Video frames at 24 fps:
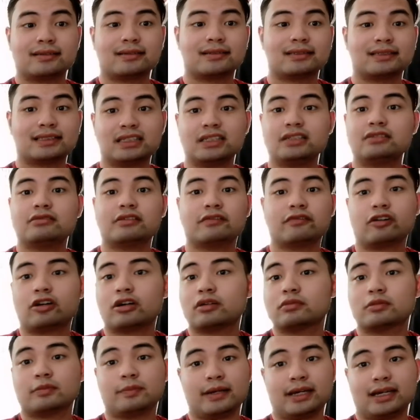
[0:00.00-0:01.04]
Still with
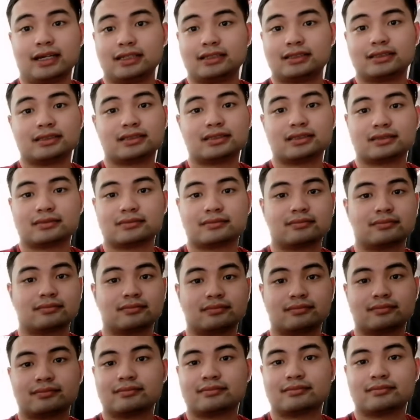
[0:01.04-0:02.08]
horrible pants.
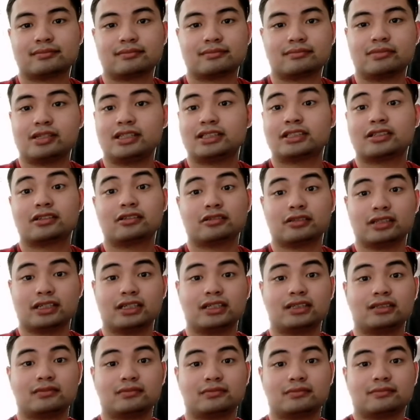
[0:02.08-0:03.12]
Please ignore
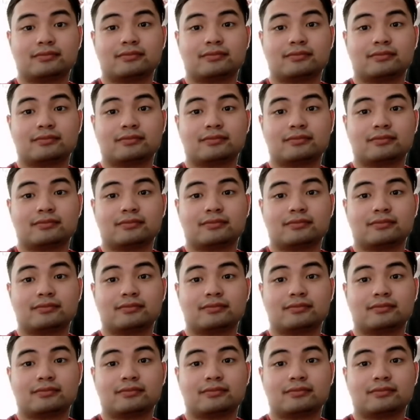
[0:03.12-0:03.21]
that.